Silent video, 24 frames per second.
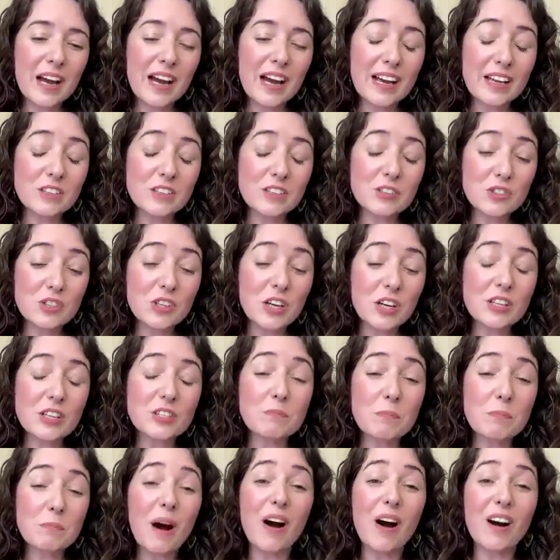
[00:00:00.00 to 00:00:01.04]
as
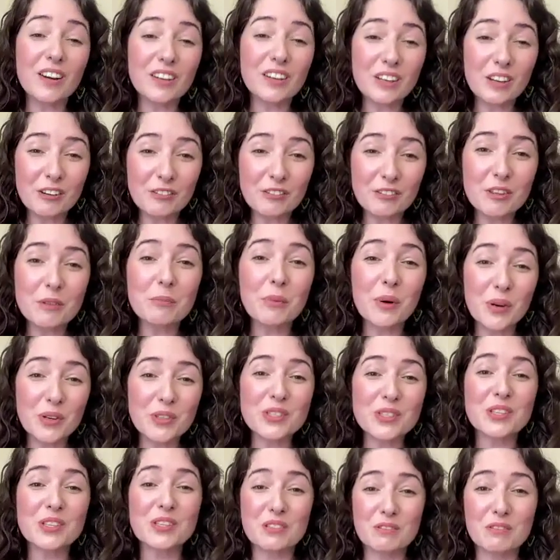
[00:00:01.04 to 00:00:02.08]
just part of the
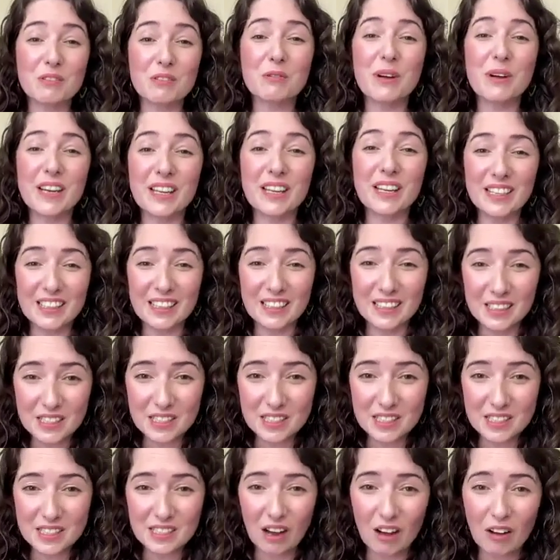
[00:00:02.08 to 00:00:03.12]
process of awakening
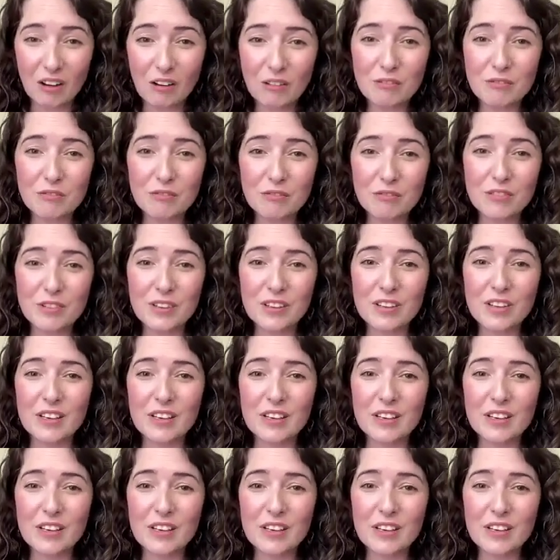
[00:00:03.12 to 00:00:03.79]
itself,